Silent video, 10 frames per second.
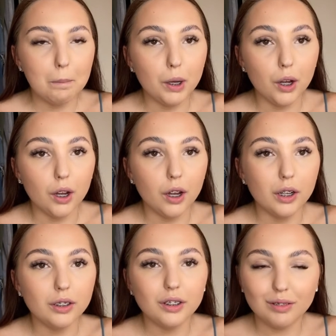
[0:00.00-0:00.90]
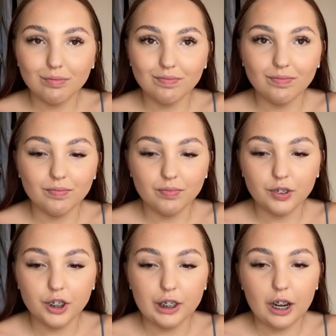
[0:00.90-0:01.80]
you
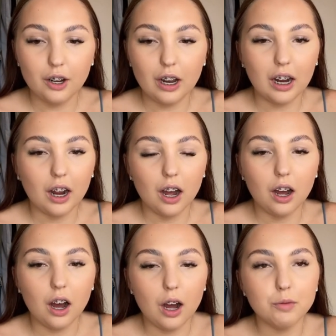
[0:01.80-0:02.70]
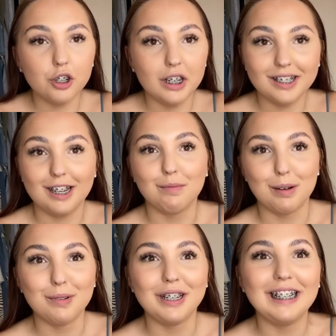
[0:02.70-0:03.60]
know, like, I'm trying to save
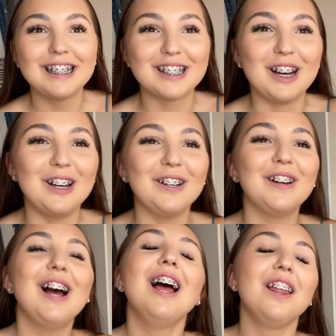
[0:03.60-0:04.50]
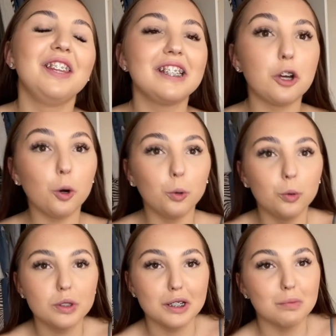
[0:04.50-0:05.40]
my money, so these
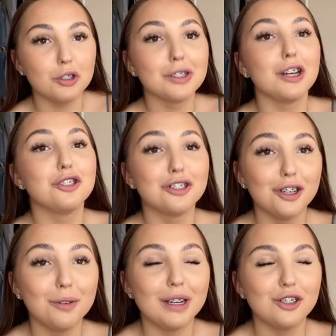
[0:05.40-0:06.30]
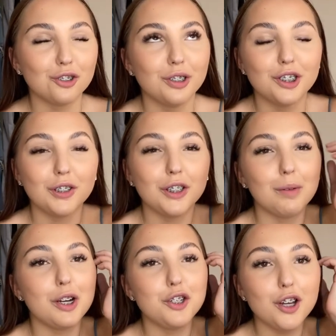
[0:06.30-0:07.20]
hauls, as much as I do enjoy doing
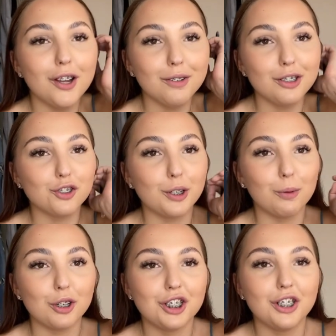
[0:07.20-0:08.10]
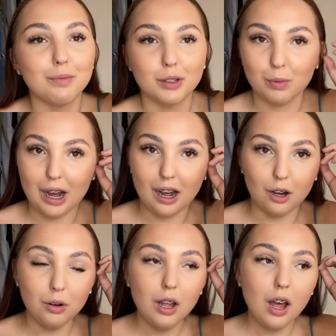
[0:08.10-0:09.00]
them, I know you enjoy watching them as
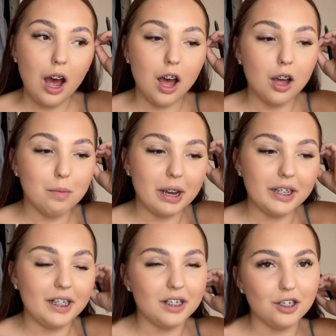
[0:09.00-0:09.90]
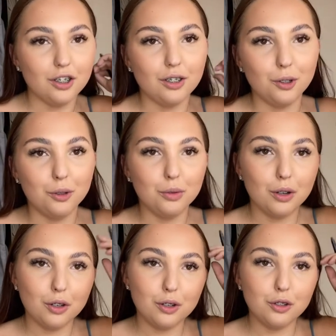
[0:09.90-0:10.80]
well, I need to
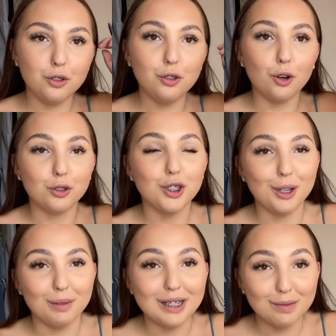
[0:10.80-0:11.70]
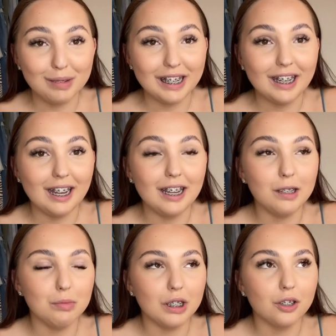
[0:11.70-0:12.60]
not do as
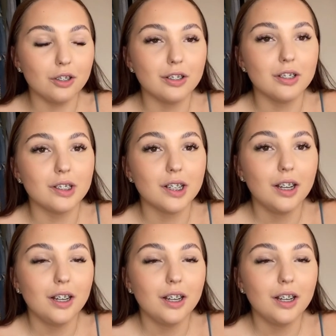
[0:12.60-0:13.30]
many, because